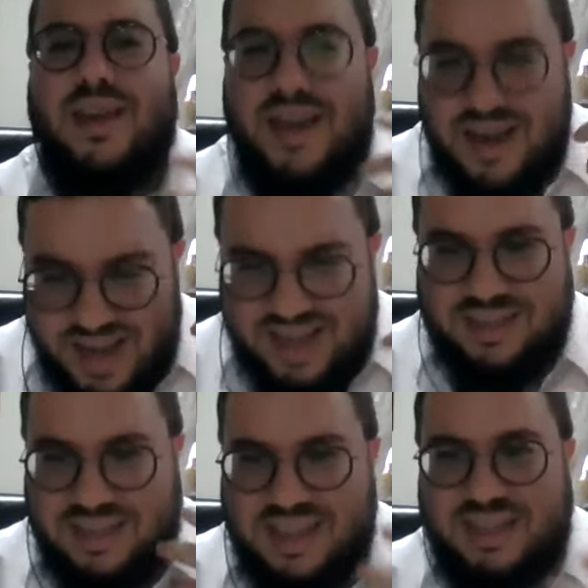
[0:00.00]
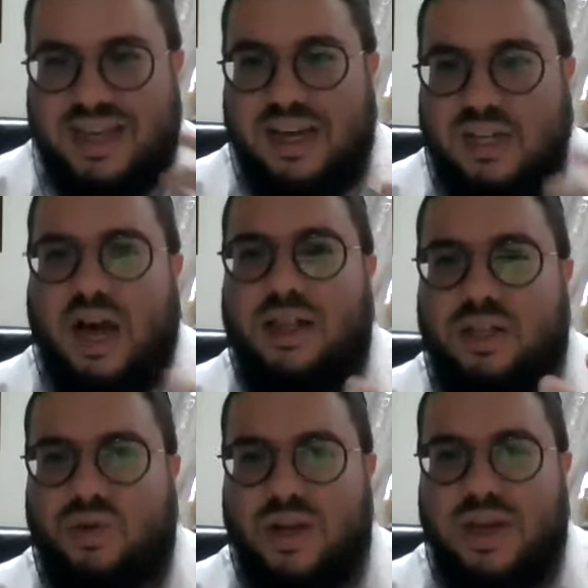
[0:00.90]
it is this
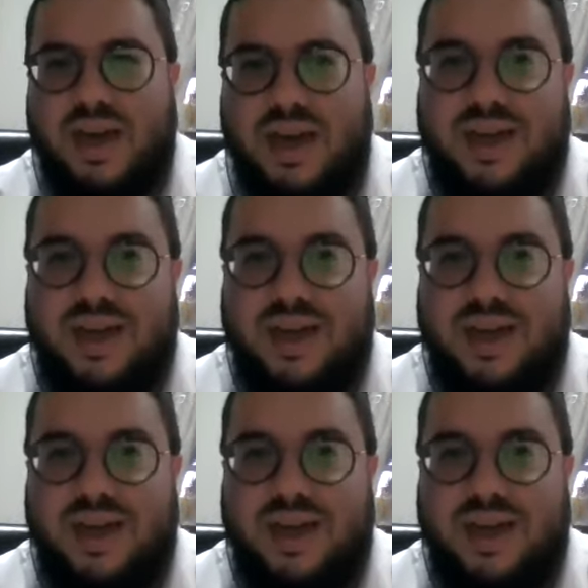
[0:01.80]
idolatry.